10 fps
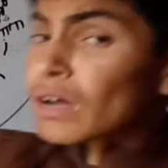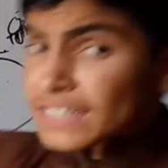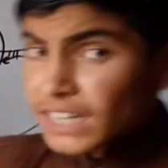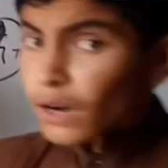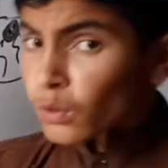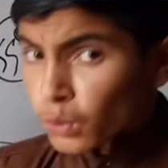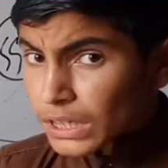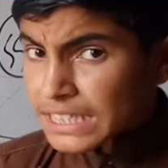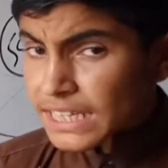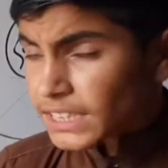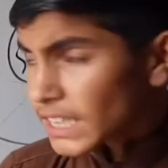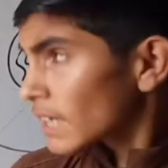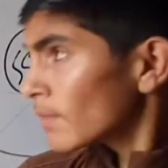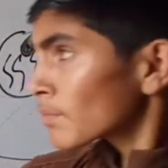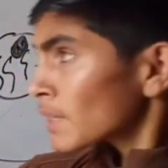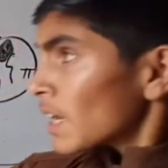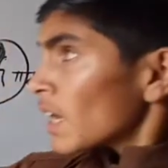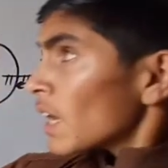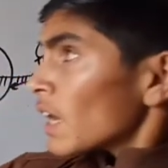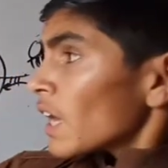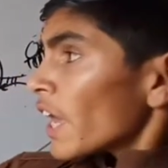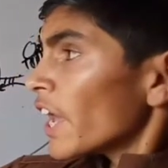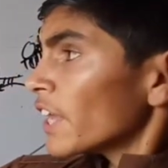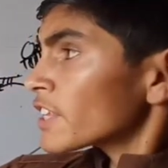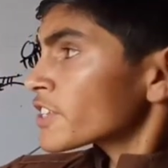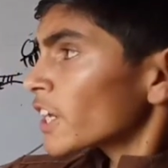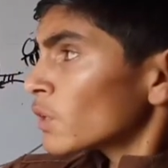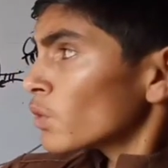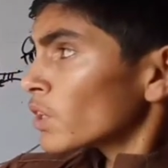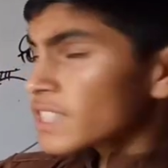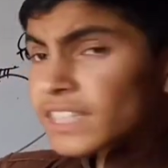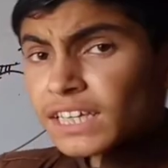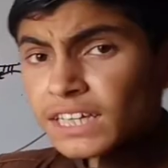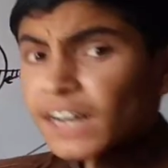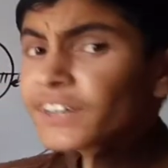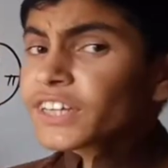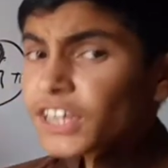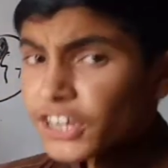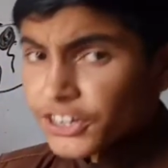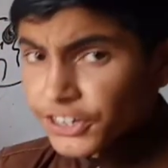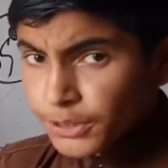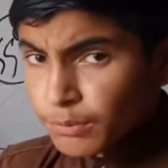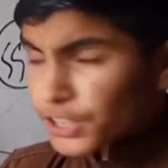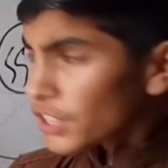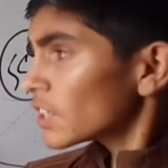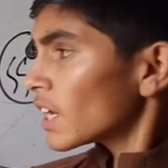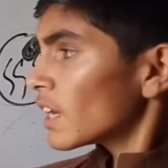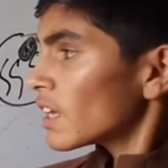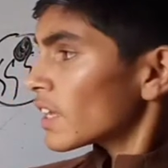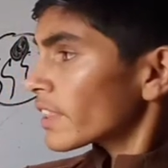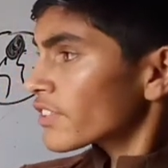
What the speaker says: was the controlling center, and the second one is they contain hereditary material.